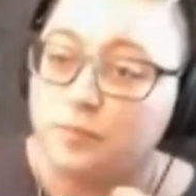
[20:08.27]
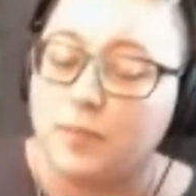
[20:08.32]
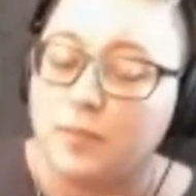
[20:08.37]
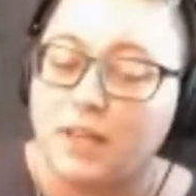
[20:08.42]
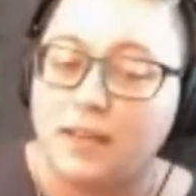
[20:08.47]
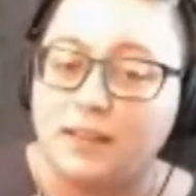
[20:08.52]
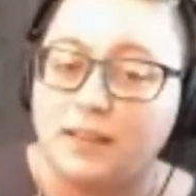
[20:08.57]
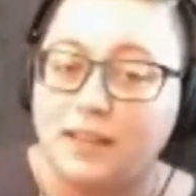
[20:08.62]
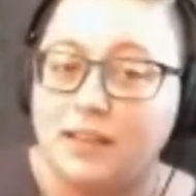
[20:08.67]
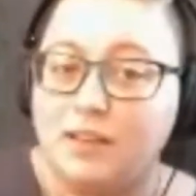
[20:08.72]

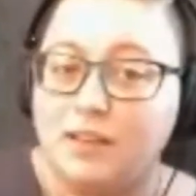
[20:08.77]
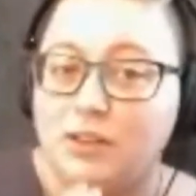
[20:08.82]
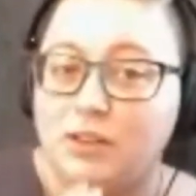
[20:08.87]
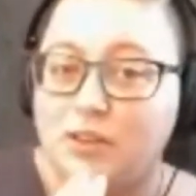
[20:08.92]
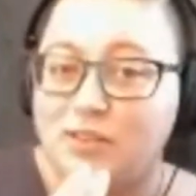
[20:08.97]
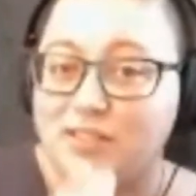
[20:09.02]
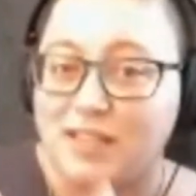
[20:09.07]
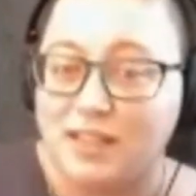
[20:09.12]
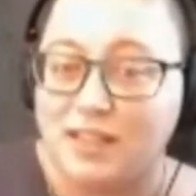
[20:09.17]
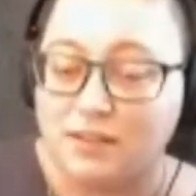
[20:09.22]
And then you
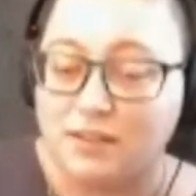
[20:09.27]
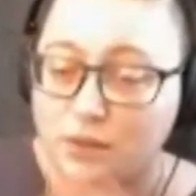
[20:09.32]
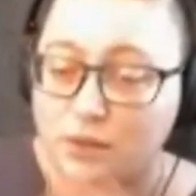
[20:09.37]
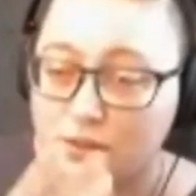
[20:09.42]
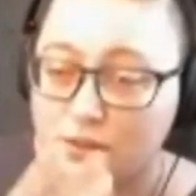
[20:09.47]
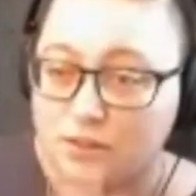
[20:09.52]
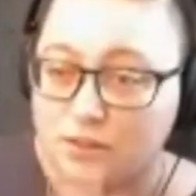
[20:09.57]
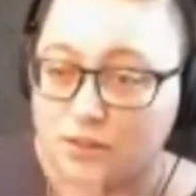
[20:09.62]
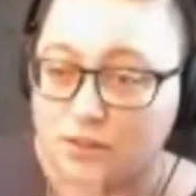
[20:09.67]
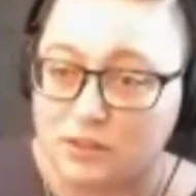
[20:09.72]
take photos
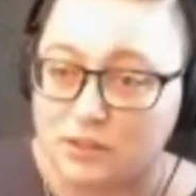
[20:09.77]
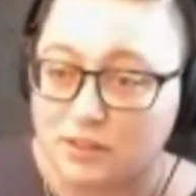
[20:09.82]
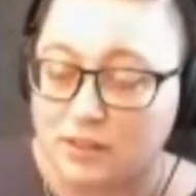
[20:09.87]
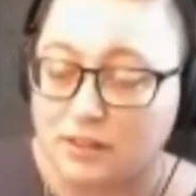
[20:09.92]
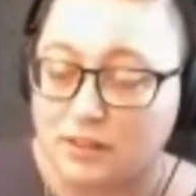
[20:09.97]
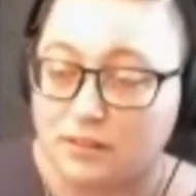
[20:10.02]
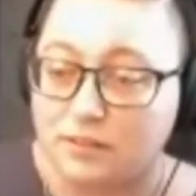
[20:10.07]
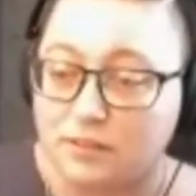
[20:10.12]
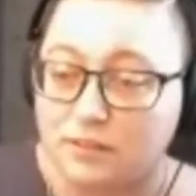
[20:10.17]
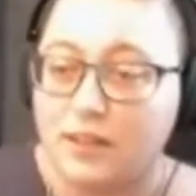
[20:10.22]
of
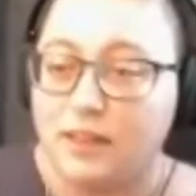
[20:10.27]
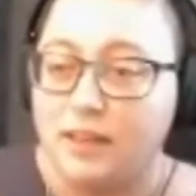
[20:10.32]
yourself